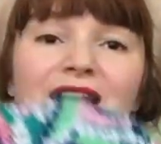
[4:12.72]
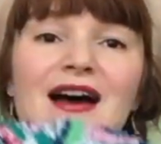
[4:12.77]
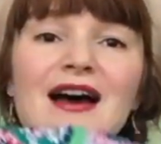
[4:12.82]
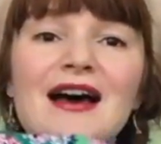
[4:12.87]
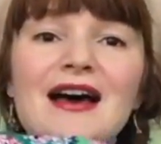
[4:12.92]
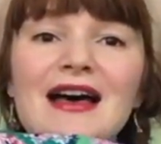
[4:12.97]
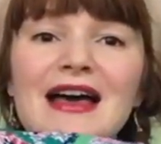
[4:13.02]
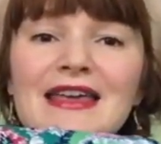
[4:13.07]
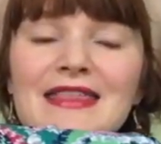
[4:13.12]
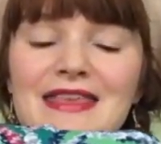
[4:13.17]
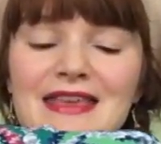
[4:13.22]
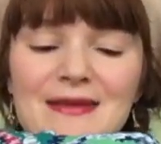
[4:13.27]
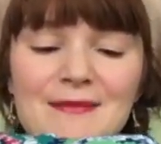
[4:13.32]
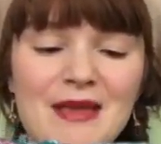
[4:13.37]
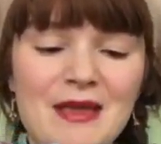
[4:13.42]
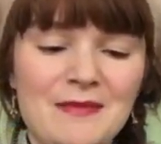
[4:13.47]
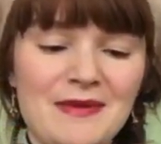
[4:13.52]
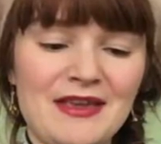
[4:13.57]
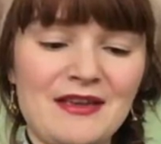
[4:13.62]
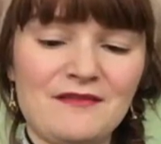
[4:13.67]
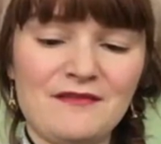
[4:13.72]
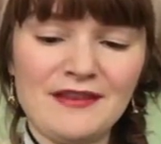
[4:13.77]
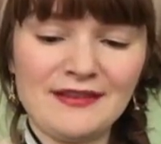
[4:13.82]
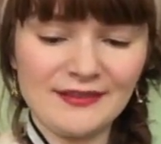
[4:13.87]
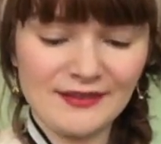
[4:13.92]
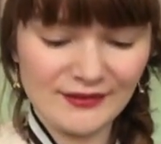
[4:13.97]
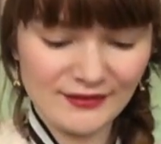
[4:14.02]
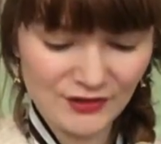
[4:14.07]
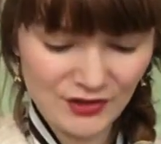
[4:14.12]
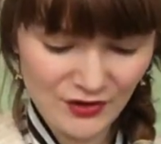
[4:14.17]
I think maybe a
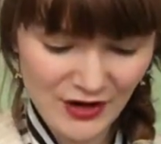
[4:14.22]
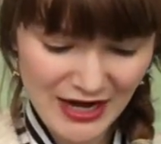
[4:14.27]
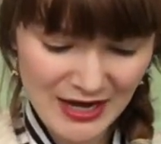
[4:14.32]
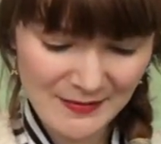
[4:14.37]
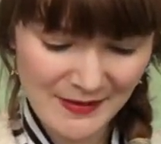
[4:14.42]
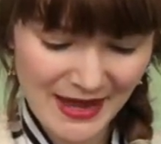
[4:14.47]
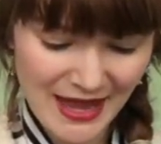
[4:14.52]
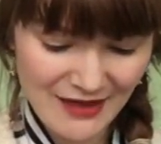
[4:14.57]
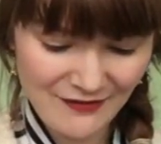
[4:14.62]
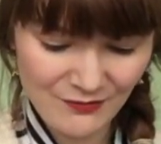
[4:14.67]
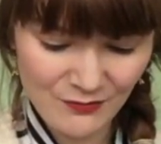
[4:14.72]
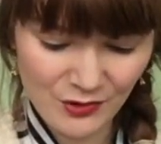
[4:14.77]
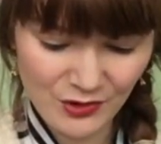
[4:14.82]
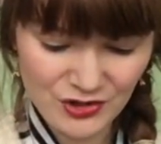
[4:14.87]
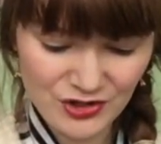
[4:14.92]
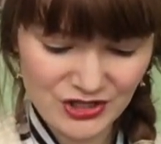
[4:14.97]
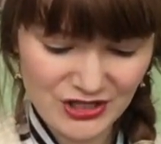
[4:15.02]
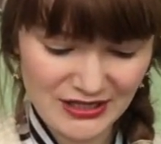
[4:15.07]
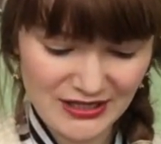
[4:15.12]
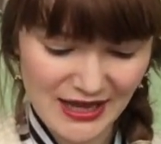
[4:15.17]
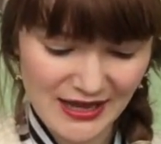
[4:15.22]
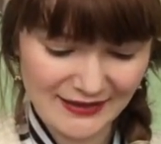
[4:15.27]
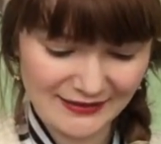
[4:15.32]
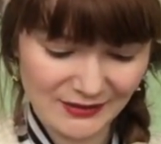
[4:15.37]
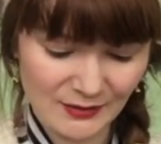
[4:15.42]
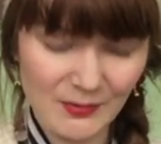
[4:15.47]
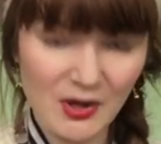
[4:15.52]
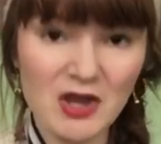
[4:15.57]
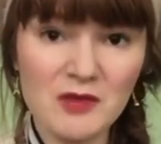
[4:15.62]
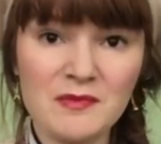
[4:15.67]
viscose crepe. I haven't washed it yet,
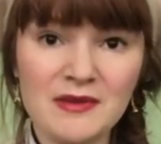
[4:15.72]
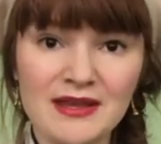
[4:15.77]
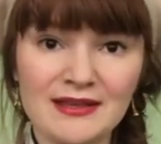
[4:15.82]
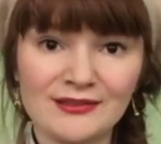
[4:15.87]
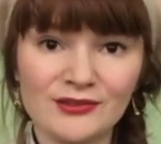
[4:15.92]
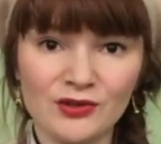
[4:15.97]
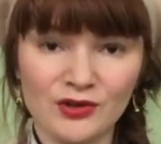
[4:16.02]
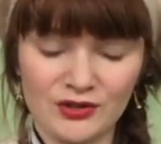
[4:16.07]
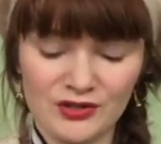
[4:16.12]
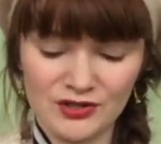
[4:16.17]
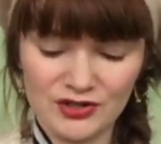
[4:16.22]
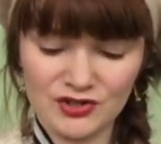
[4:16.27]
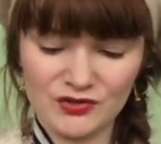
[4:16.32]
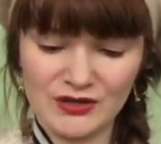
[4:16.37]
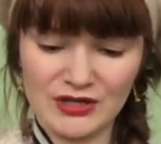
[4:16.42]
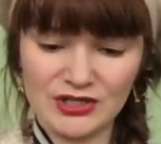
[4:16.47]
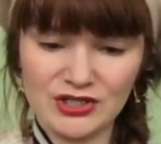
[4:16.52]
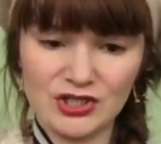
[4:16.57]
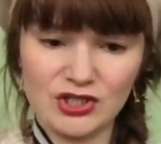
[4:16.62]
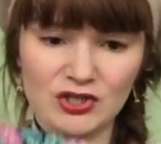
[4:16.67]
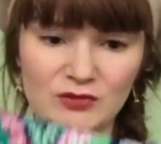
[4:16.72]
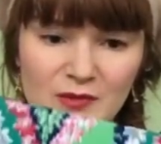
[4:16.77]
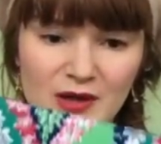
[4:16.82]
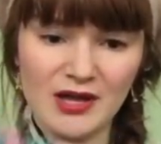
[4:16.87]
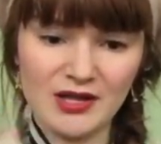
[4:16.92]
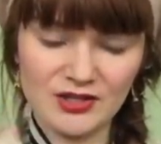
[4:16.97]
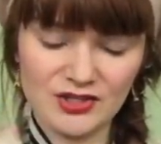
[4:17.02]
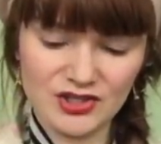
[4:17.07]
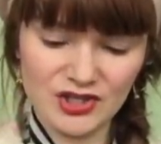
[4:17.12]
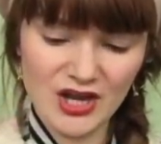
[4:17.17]
so I'm hoping it's not going to shrink too
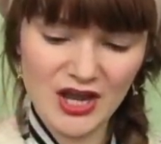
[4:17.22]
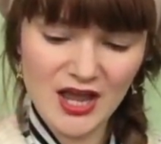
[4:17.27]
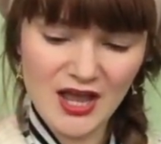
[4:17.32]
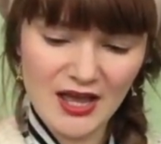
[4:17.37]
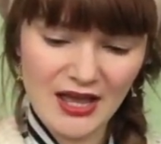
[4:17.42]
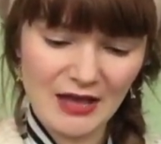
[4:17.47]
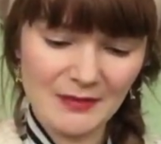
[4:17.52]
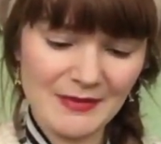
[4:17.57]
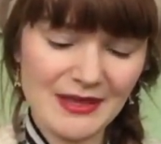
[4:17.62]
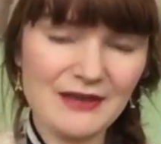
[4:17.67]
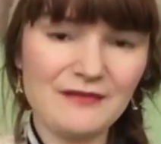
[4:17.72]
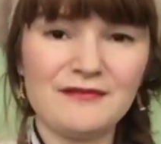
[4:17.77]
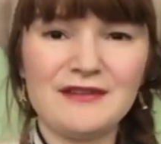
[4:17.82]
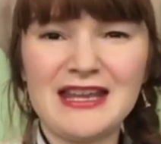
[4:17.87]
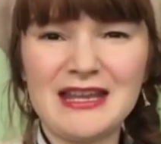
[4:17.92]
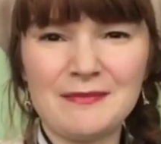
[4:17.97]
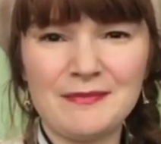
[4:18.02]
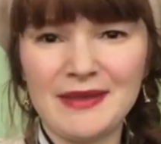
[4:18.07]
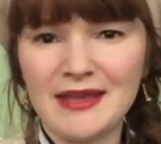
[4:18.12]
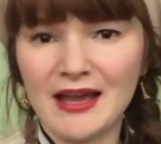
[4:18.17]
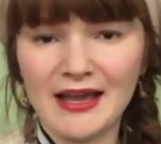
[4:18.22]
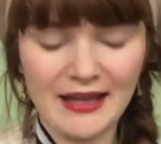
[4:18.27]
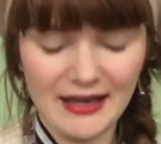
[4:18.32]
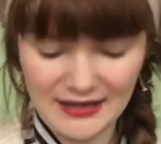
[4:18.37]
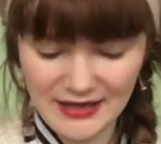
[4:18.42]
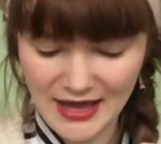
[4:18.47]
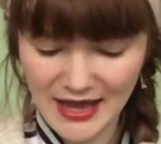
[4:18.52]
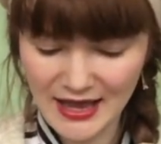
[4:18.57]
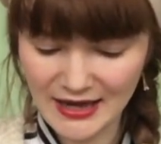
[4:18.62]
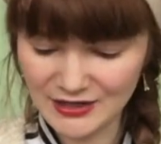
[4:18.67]
much. If need be, I
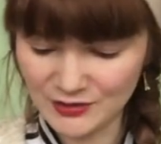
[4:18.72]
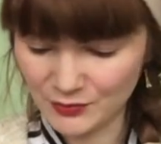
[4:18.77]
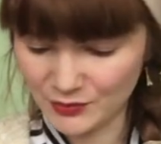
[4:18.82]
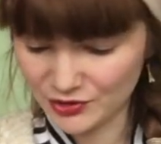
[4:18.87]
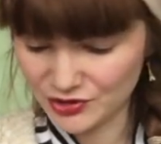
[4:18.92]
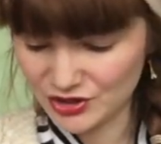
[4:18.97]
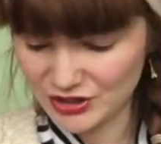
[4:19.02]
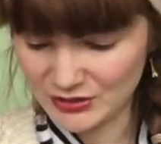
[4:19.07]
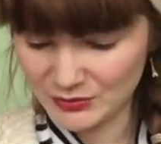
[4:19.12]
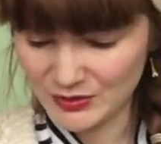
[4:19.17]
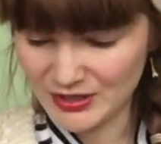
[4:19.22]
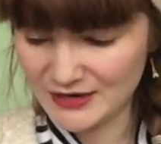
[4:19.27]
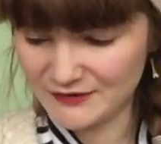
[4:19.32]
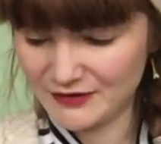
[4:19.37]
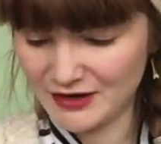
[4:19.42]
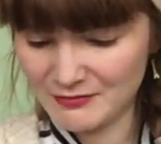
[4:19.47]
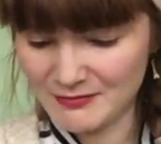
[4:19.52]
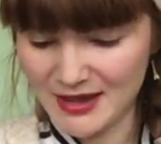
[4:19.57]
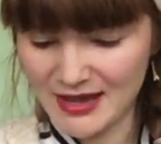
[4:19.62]
can hand wash it, whatever I